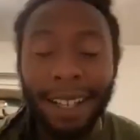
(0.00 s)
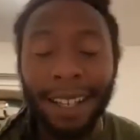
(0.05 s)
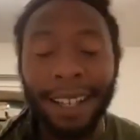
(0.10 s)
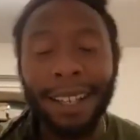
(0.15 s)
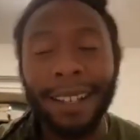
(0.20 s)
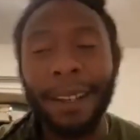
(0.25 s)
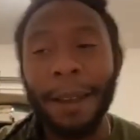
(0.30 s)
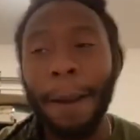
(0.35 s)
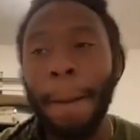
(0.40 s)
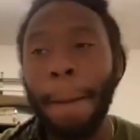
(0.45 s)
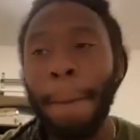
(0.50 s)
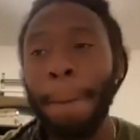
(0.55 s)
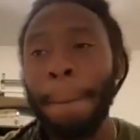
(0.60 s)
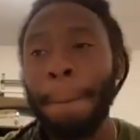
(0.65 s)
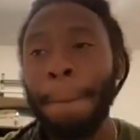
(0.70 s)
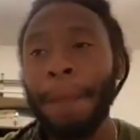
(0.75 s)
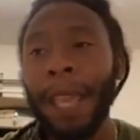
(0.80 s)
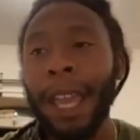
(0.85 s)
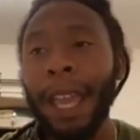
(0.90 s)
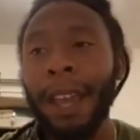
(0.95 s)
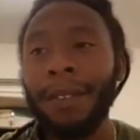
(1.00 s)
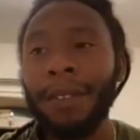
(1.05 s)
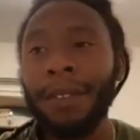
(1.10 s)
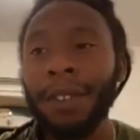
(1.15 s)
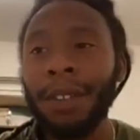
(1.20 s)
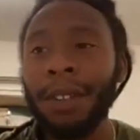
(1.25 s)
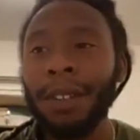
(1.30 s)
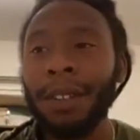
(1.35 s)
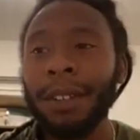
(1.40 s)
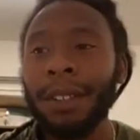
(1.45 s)
And
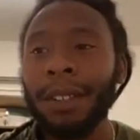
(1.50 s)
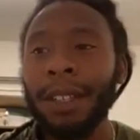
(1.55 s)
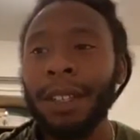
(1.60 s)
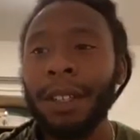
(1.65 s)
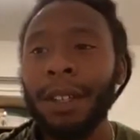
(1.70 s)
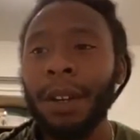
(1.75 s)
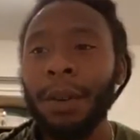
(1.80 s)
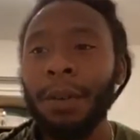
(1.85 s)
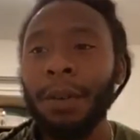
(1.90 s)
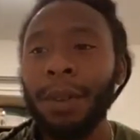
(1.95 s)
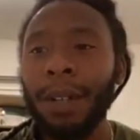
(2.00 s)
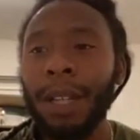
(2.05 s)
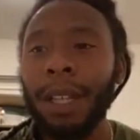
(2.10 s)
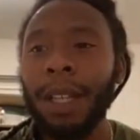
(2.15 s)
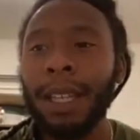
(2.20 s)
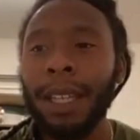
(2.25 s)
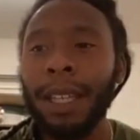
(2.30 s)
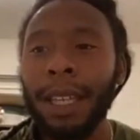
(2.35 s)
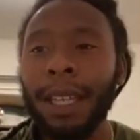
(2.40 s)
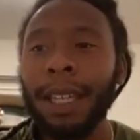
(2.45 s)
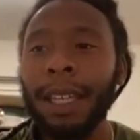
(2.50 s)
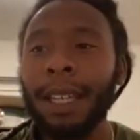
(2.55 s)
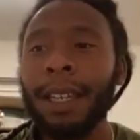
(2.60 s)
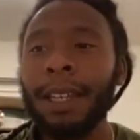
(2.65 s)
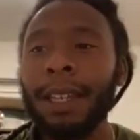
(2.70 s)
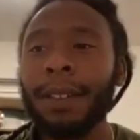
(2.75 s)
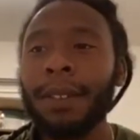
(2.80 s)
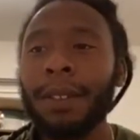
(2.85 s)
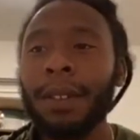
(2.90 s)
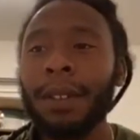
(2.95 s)
after, you know, really getting
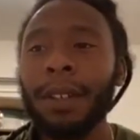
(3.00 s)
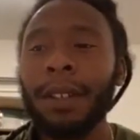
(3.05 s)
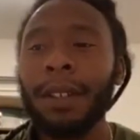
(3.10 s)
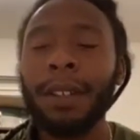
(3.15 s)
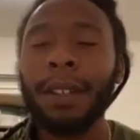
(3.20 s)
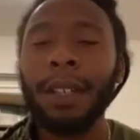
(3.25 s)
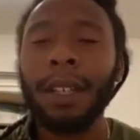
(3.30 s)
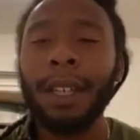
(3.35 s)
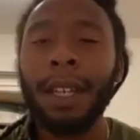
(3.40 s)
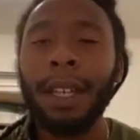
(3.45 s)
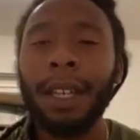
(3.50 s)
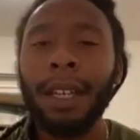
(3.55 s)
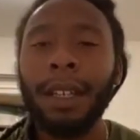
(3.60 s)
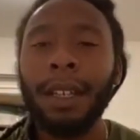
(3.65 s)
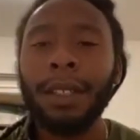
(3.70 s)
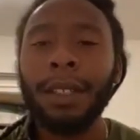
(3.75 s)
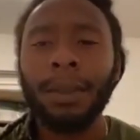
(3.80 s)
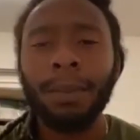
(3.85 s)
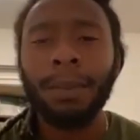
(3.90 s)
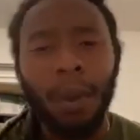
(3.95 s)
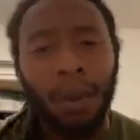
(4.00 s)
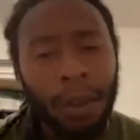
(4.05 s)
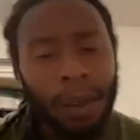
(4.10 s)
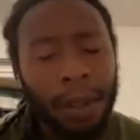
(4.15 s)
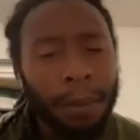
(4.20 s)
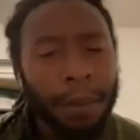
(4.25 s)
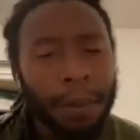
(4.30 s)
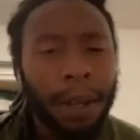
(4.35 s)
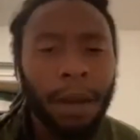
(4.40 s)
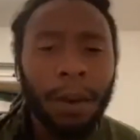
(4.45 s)
into
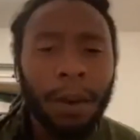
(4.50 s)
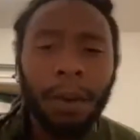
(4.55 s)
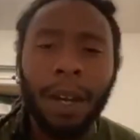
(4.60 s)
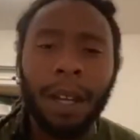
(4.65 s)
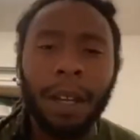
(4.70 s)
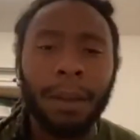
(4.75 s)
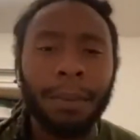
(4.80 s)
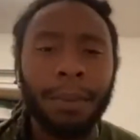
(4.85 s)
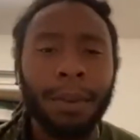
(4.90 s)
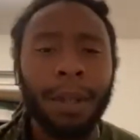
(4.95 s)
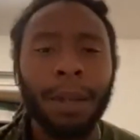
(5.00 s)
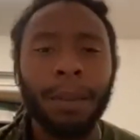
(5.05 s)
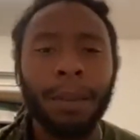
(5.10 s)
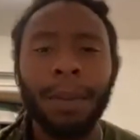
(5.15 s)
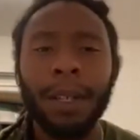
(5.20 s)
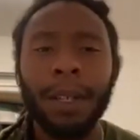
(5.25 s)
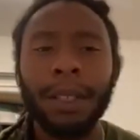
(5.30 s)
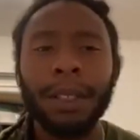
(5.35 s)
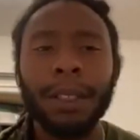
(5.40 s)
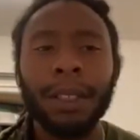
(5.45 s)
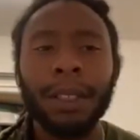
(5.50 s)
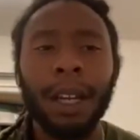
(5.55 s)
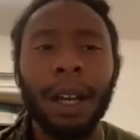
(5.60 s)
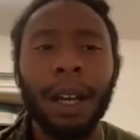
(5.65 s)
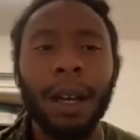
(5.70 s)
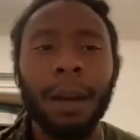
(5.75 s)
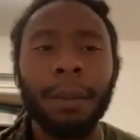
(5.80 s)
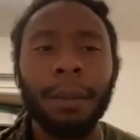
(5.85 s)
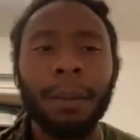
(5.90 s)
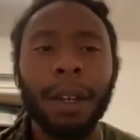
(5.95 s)
smoking marijuana, pretty much,
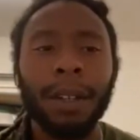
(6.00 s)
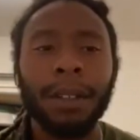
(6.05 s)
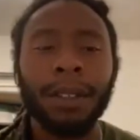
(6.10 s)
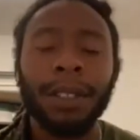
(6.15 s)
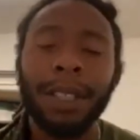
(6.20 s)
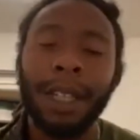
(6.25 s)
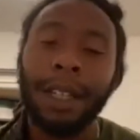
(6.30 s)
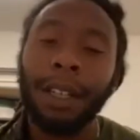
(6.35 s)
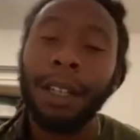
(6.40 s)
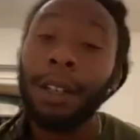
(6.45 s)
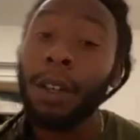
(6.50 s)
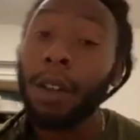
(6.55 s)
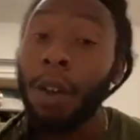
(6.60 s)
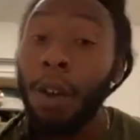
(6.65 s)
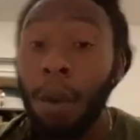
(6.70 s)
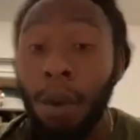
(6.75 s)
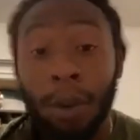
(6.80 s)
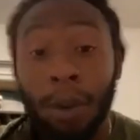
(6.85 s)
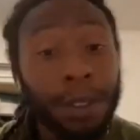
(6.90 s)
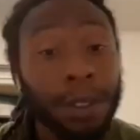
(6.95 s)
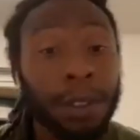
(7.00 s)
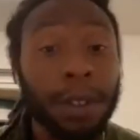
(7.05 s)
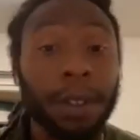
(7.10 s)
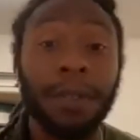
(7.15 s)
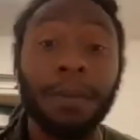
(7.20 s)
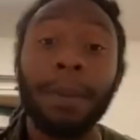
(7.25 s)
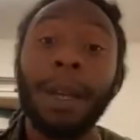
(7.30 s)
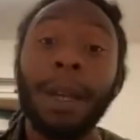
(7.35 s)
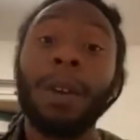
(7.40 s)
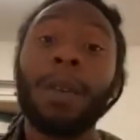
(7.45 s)
understanding the culture
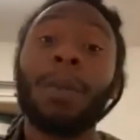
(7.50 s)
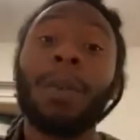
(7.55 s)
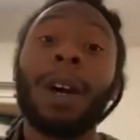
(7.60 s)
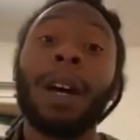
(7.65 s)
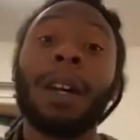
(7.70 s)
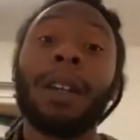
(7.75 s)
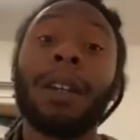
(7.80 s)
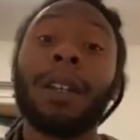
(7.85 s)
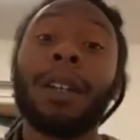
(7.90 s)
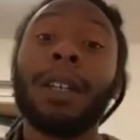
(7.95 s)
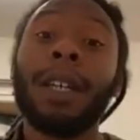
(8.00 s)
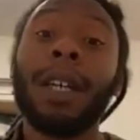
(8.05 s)
of marijuana,